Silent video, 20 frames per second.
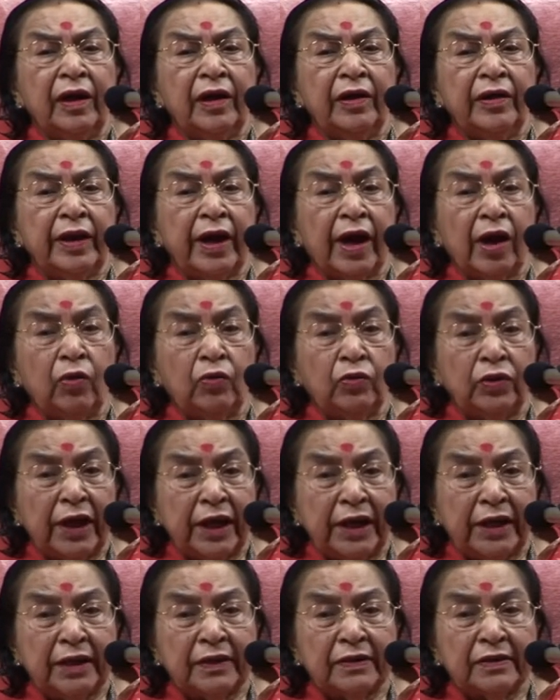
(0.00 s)
Now
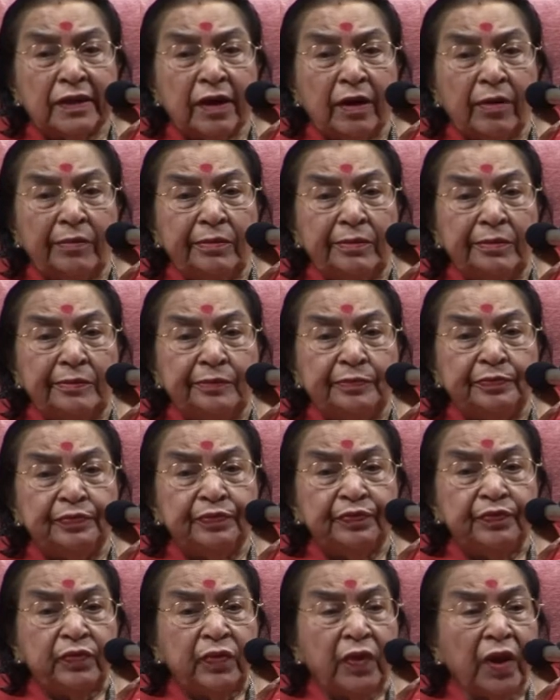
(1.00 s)
that has come.
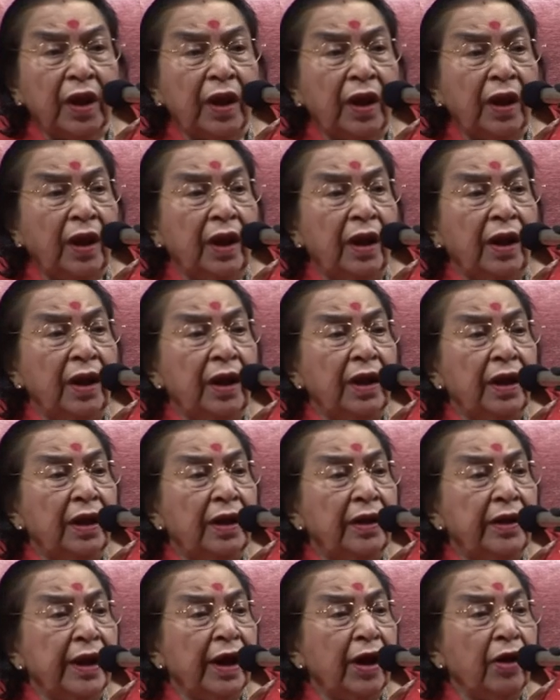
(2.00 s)

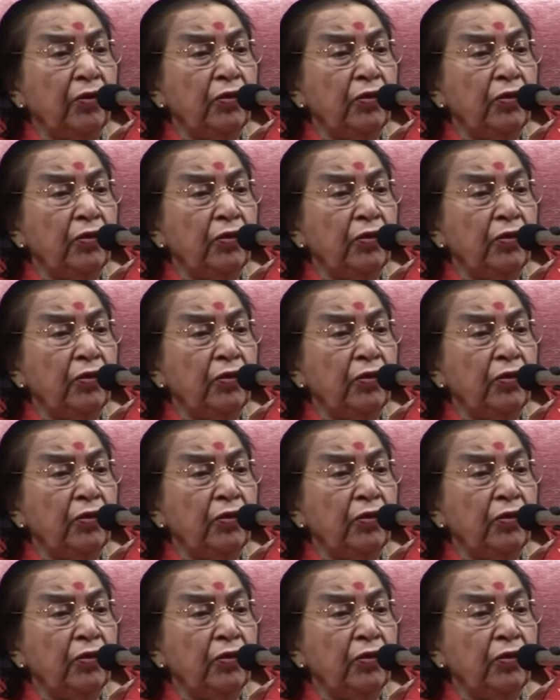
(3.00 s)
Now